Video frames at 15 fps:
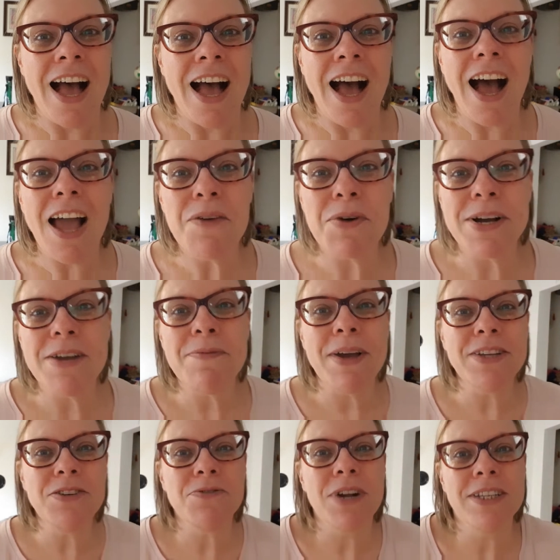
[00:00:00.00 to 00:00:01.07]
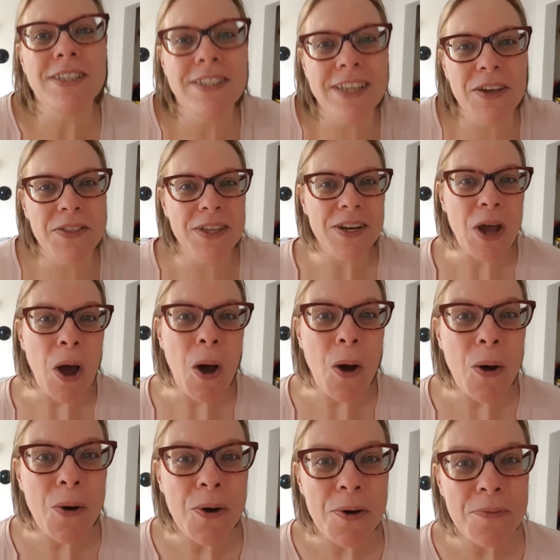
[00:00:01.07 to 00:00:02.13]
Hi, welcome back to Rosalind's Health and
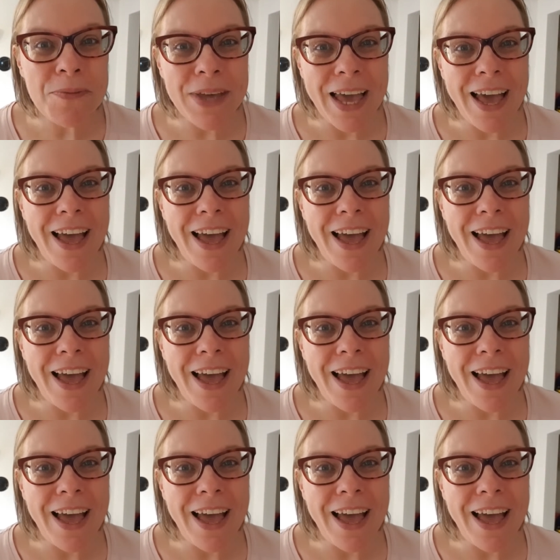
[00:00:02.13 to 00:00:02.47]
Home,